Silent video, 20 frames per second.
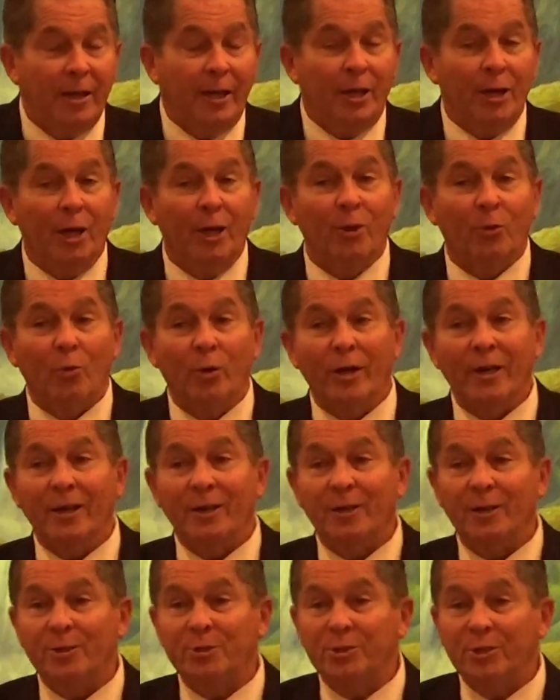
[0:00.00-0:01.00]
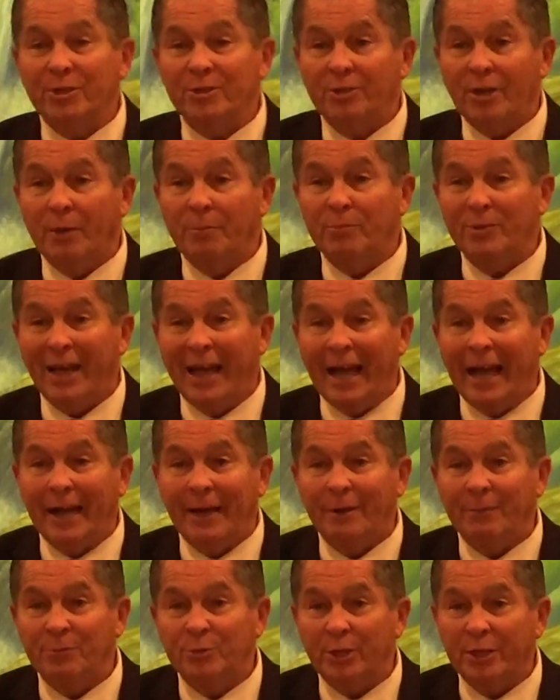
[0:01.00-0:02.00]
In other words,
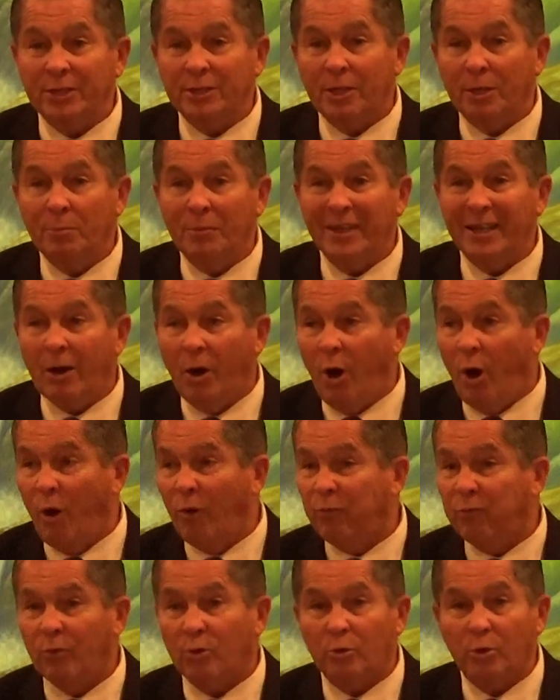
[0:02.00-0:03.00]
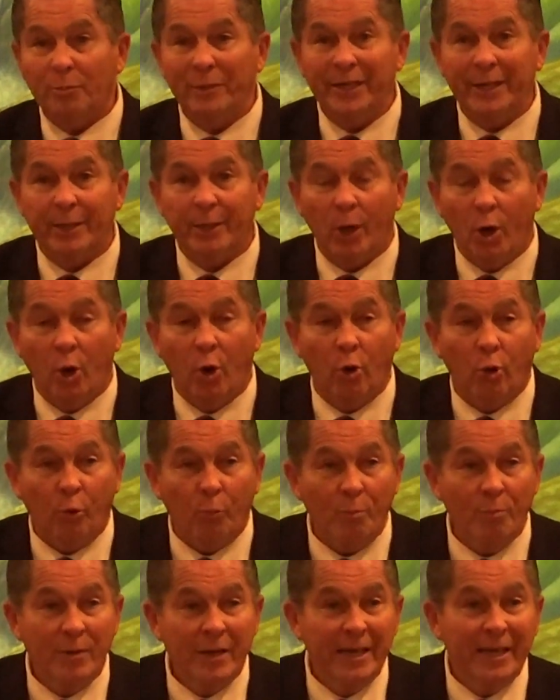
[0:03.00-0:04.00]
sometimes it can be awful to be at home